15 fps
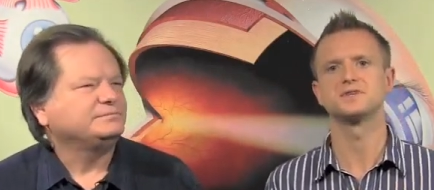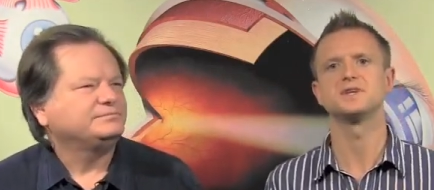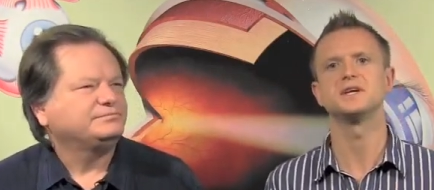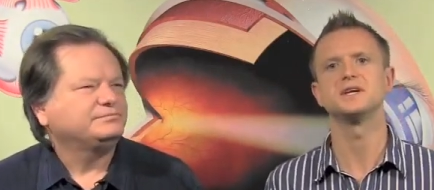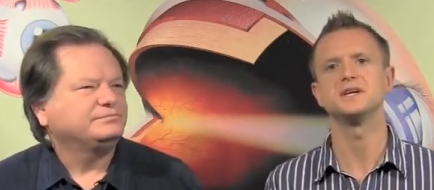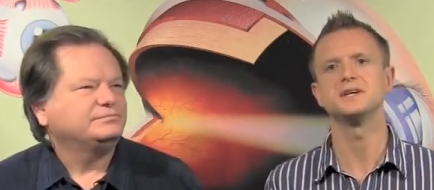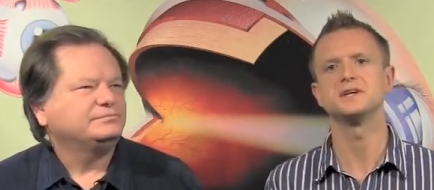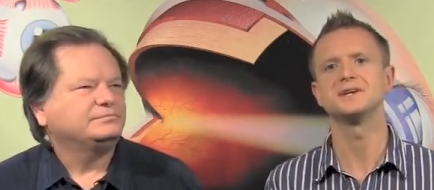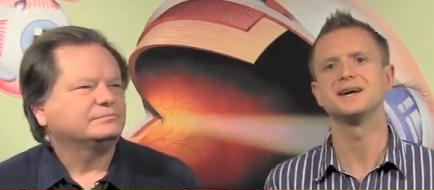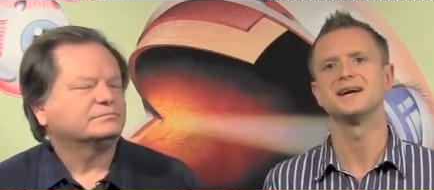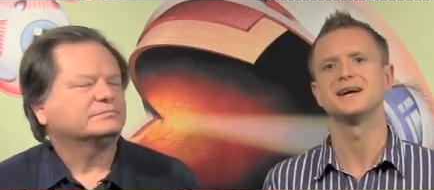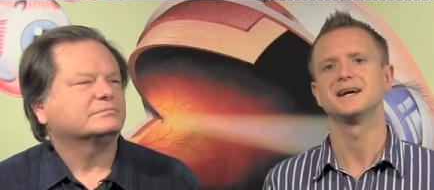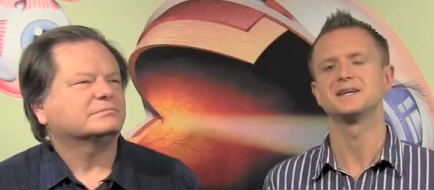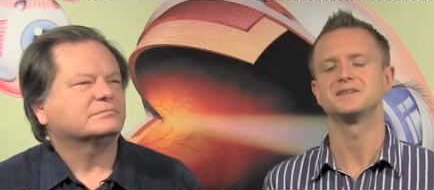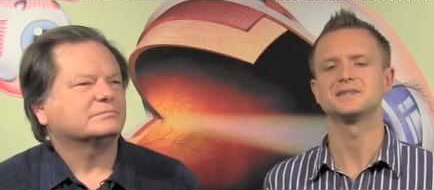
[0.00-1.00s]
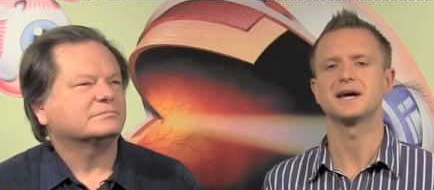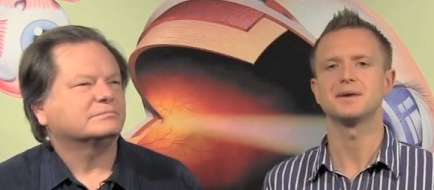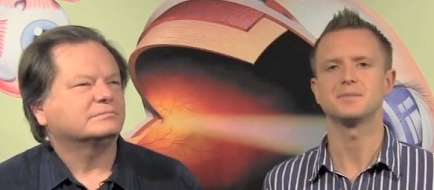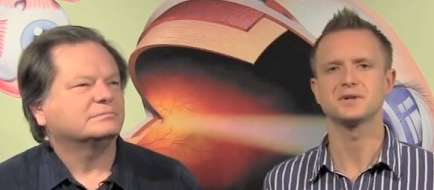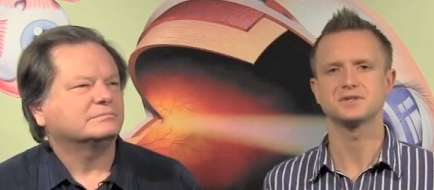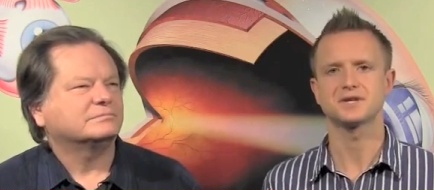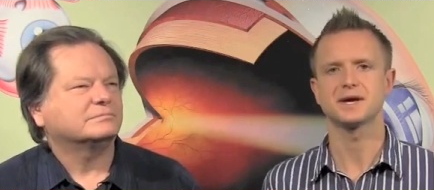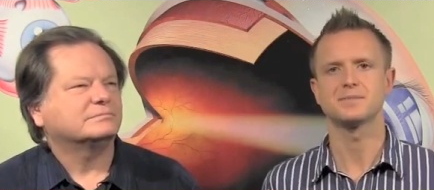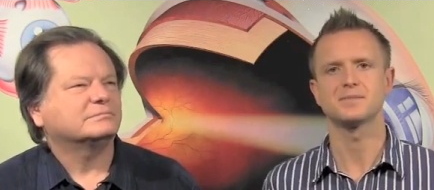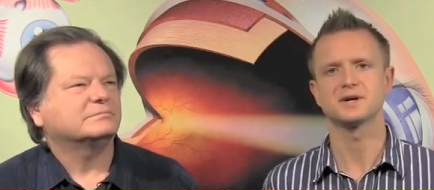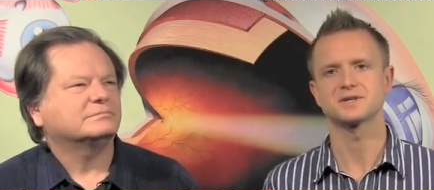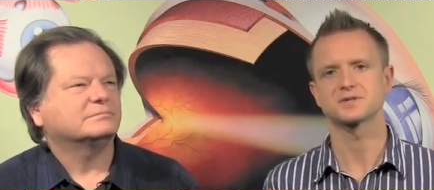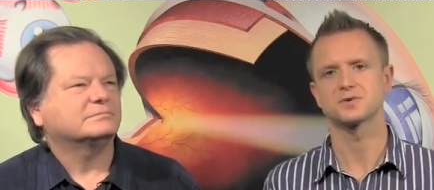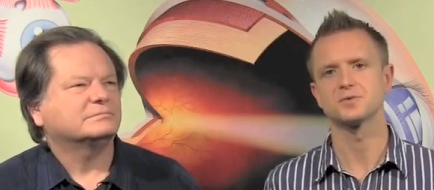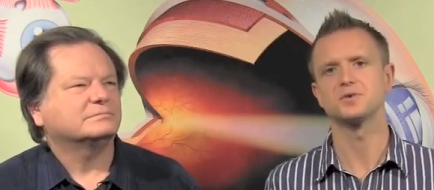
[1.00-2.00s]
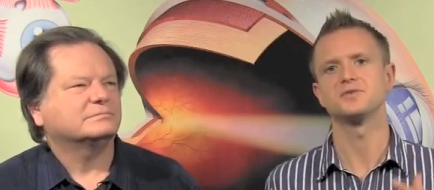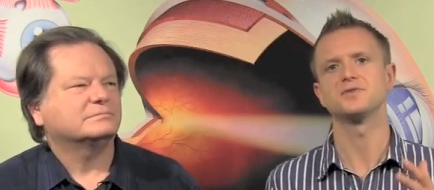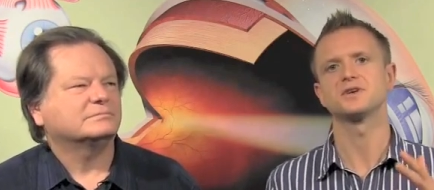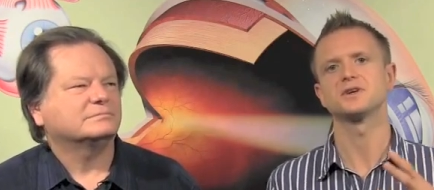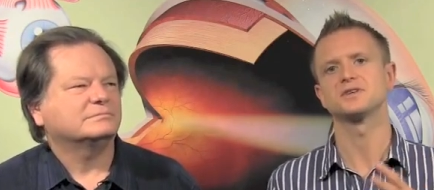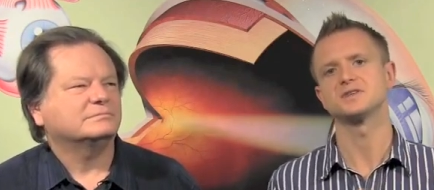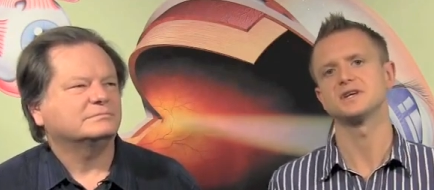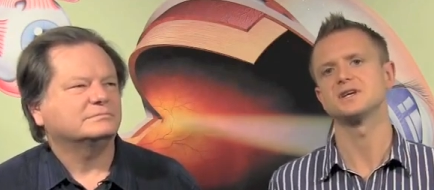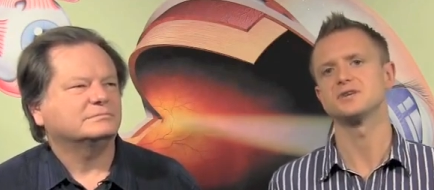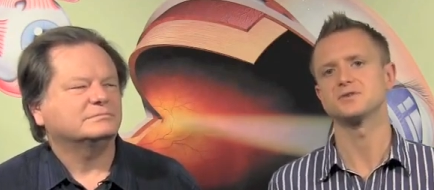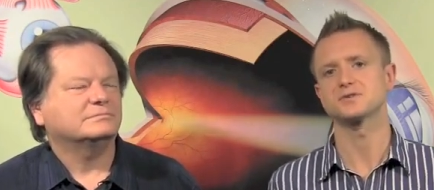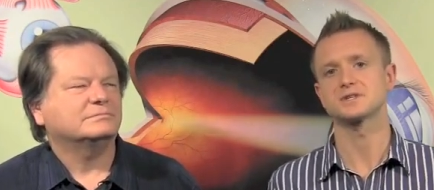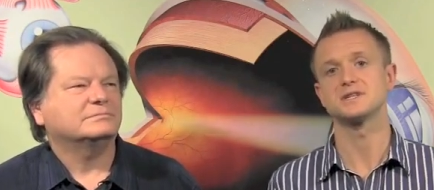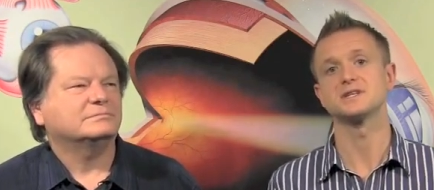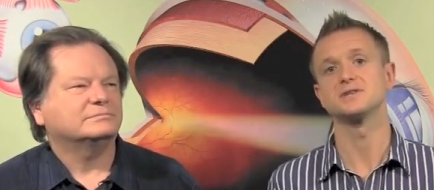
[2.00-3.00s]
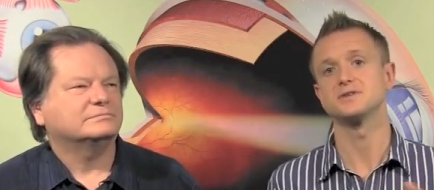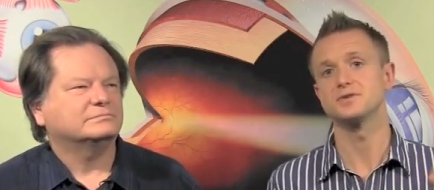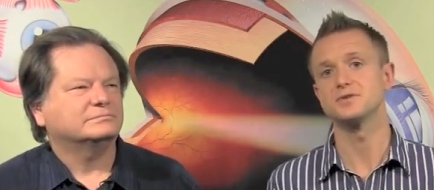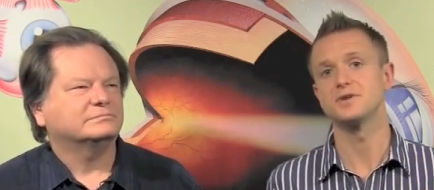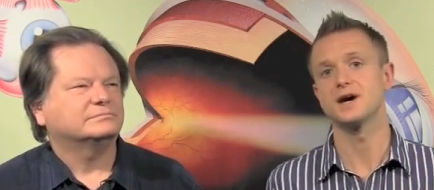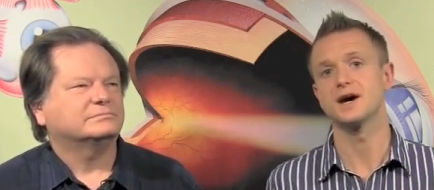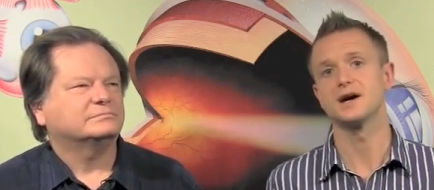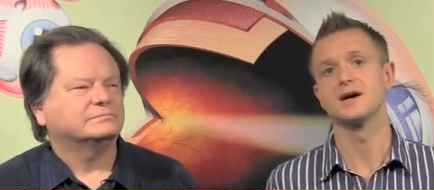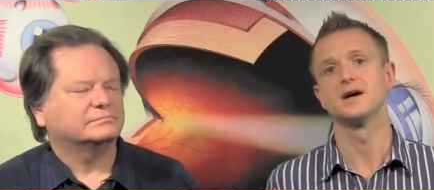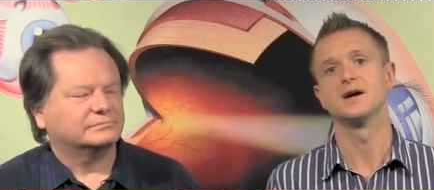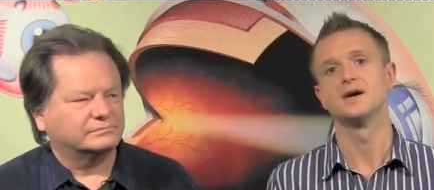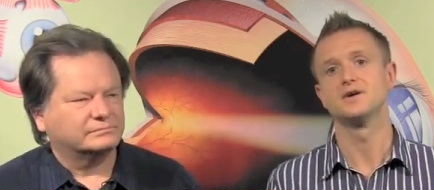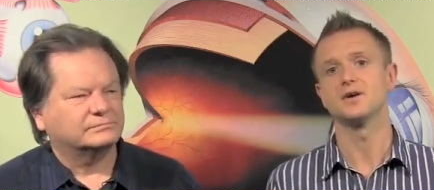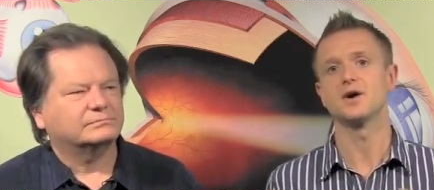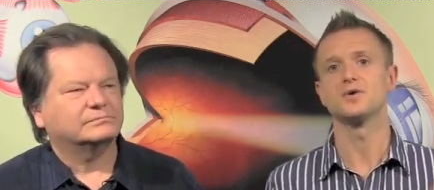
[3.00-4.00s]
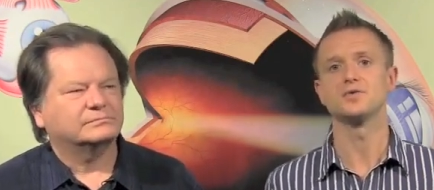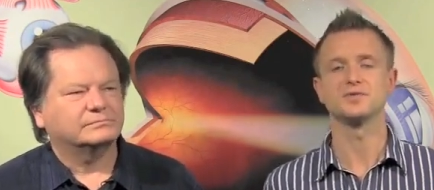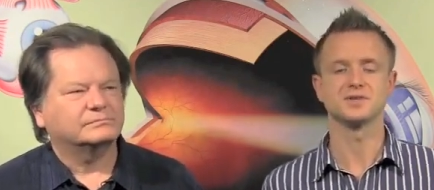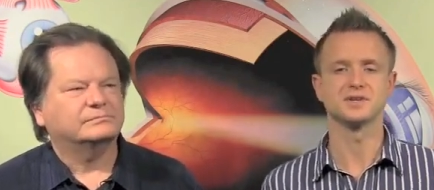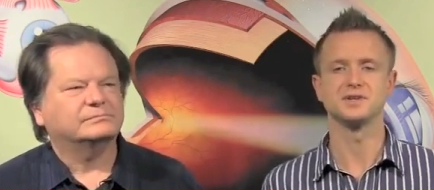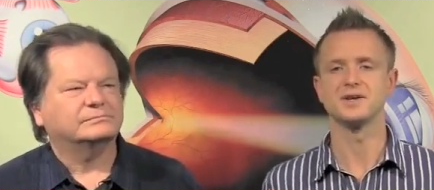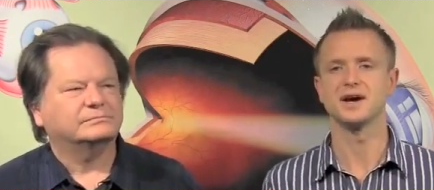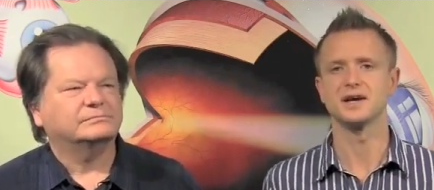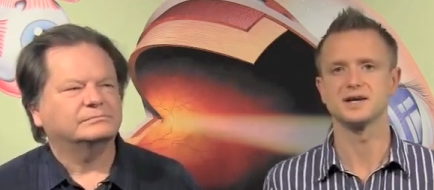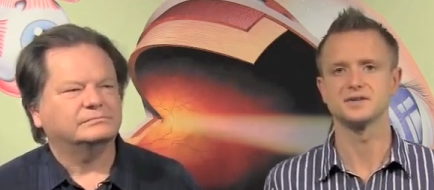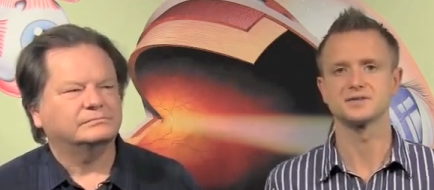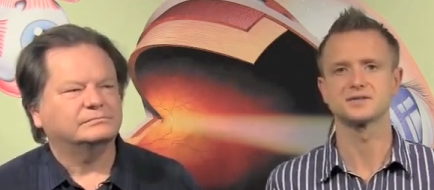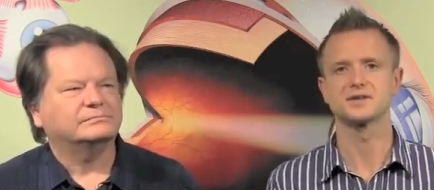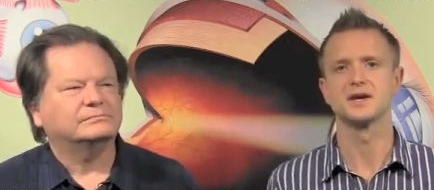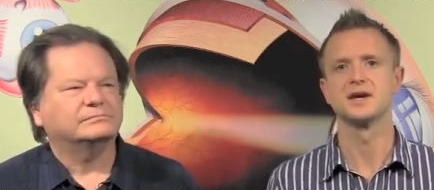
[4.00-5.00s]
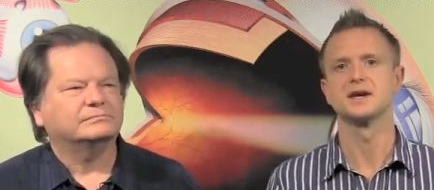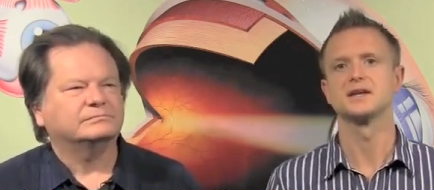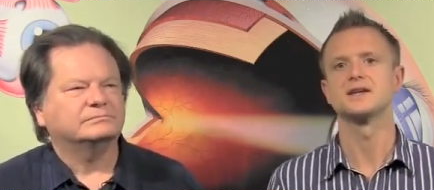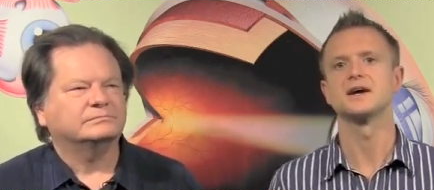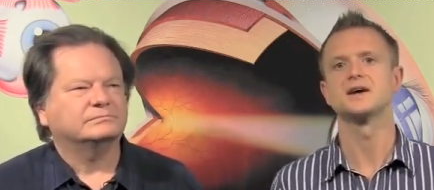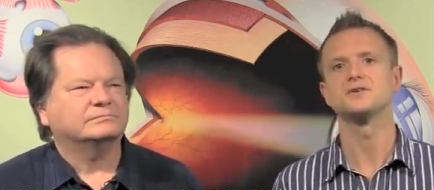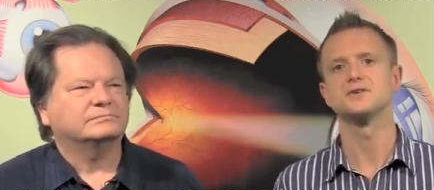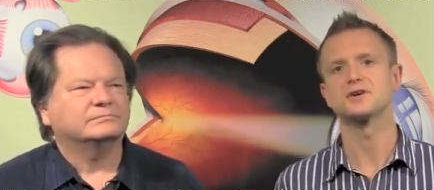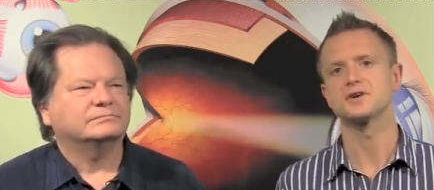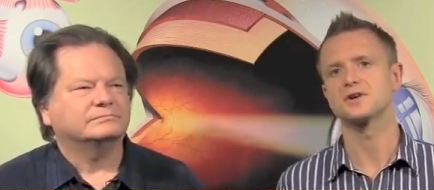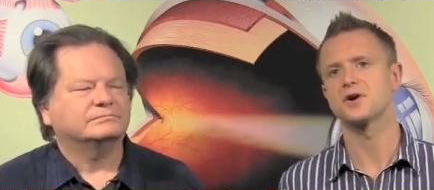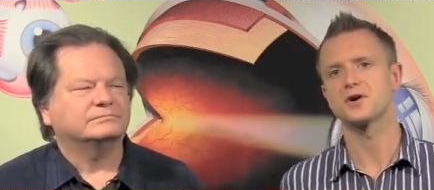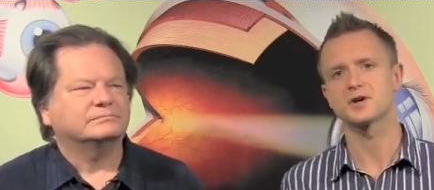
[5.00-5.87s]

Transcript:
Speaker 1: fatigue and damage that muscle if you continuously do that over the days. Now, you could